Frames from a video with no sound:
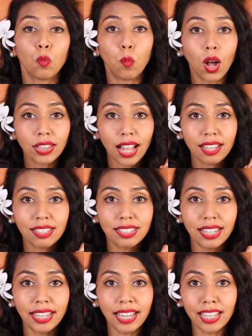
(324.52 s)
One last
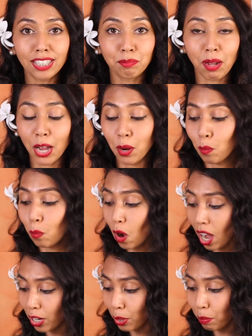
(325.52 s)
thing is my
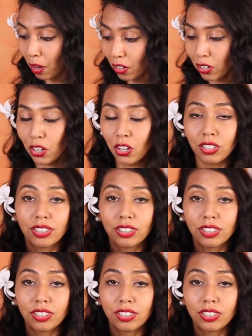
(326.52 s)
water bottle.